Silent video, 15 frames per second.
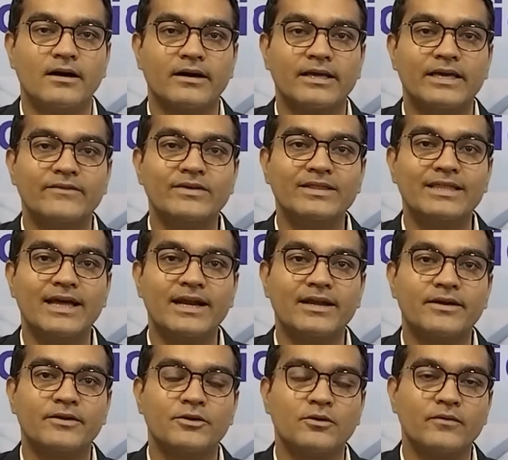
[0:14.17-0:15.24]
Given that
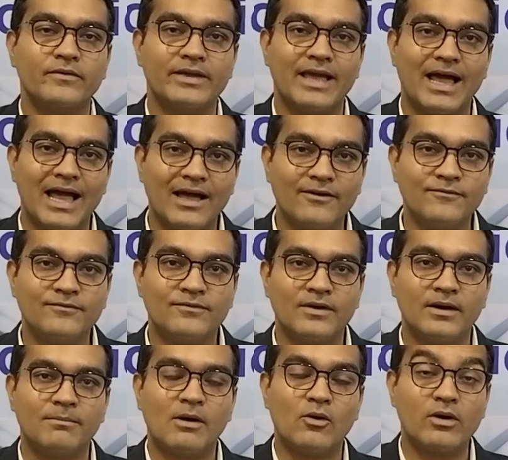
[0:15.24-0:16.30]
we have
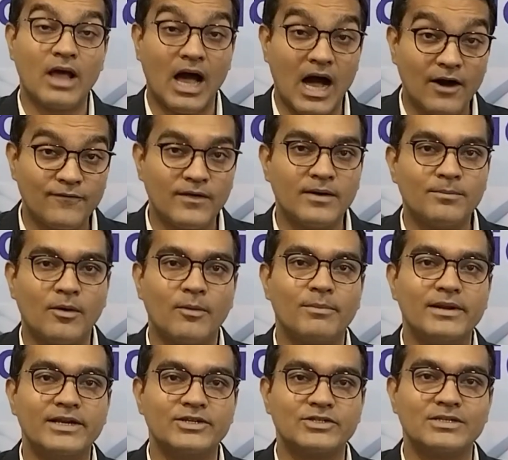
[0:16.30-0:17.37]
about half our
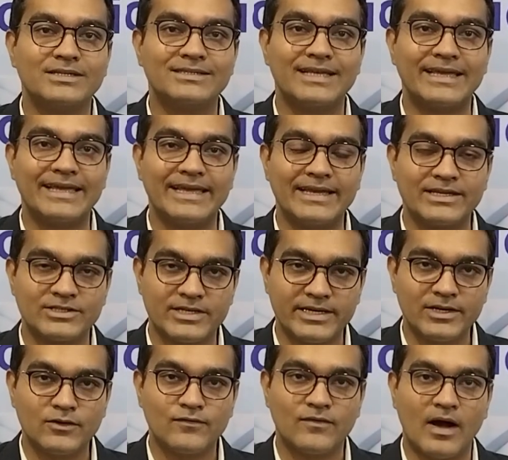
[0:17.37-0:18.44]
population is engaged
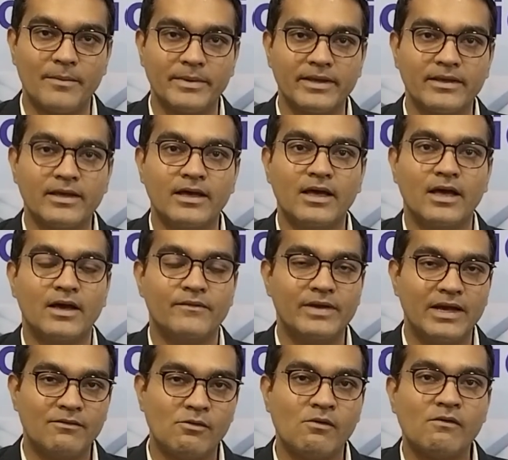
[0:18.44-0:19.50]
into farming, we
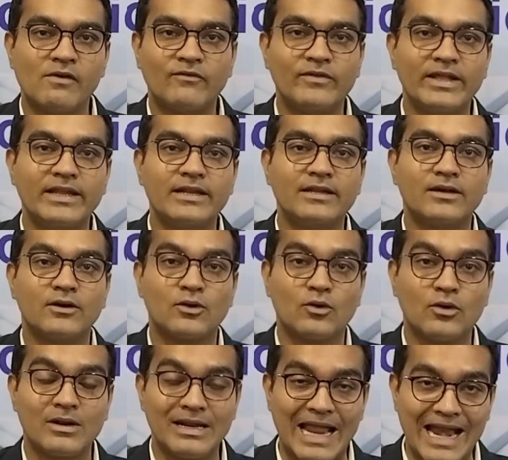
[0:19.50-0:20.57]
have over 15
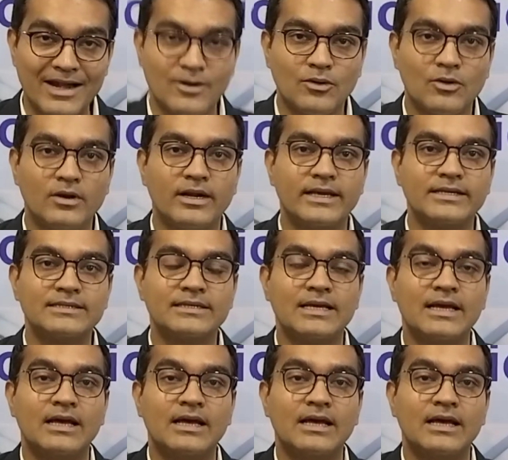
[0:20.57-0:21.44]
crore land holdings.